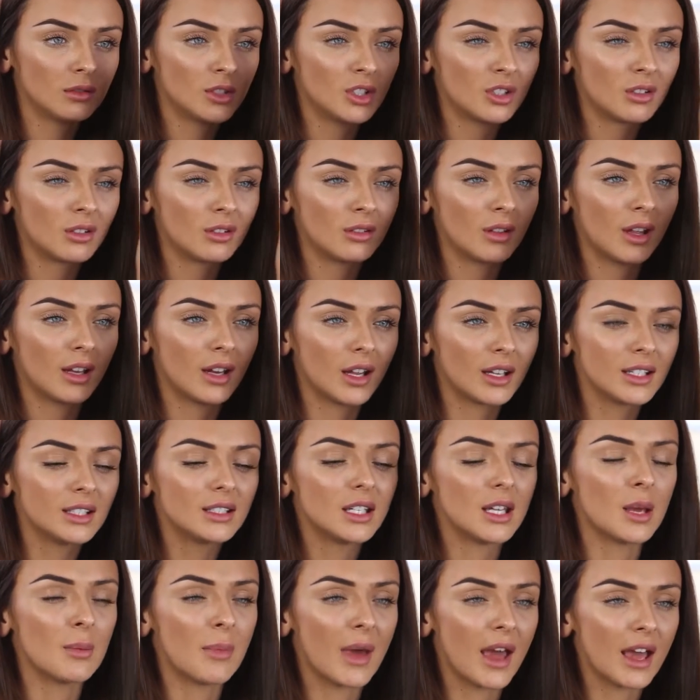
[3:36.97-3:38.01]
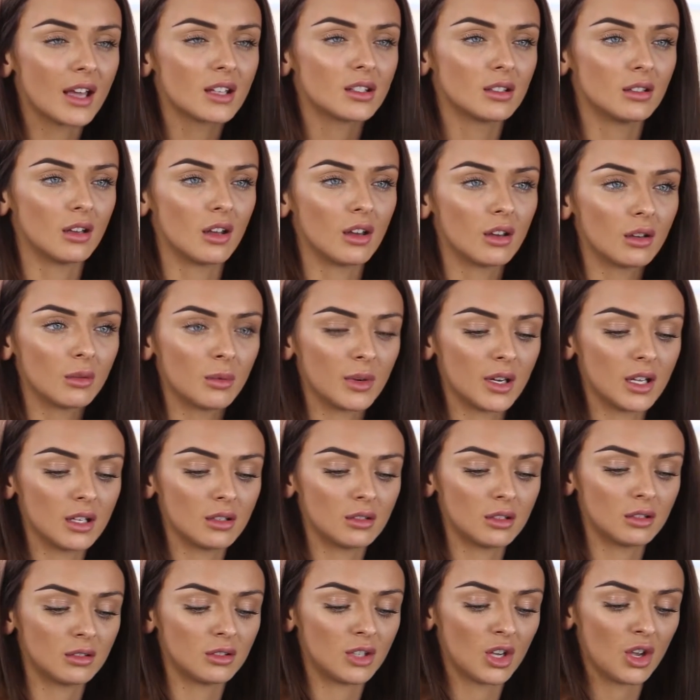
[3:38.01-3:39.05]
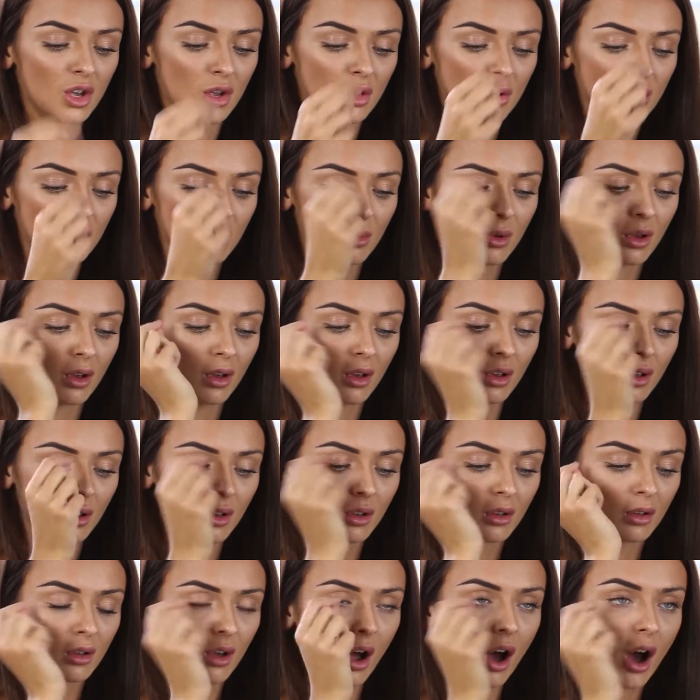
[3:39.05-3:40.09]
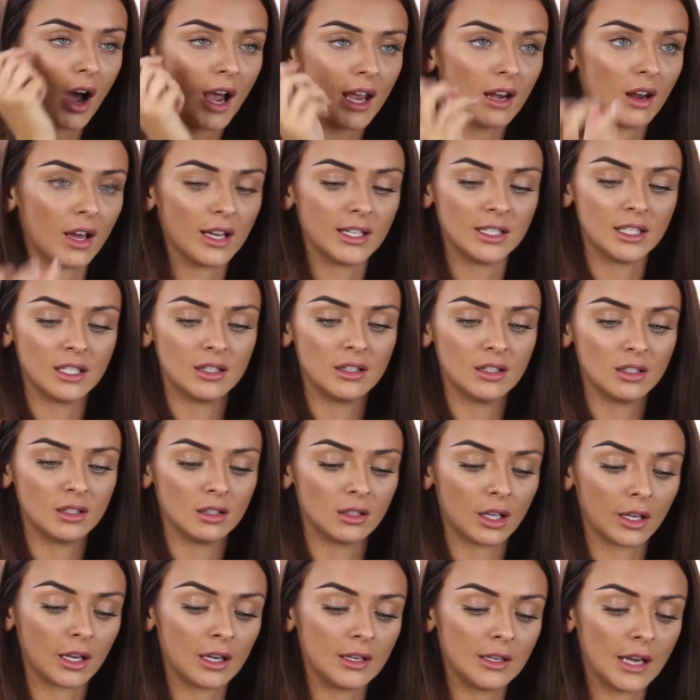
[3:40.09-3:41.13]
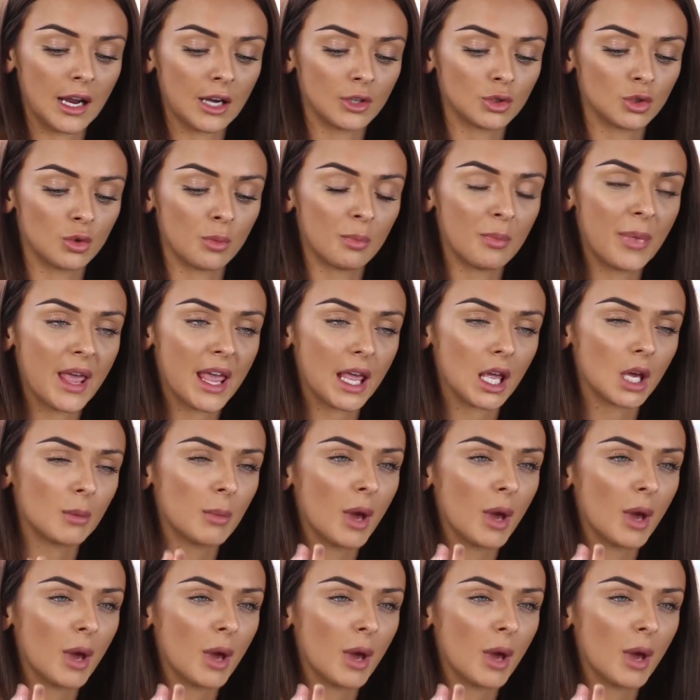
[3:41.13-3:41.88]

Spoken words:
do you know that like Tipex look when it's too highlighted. This is like a natural pink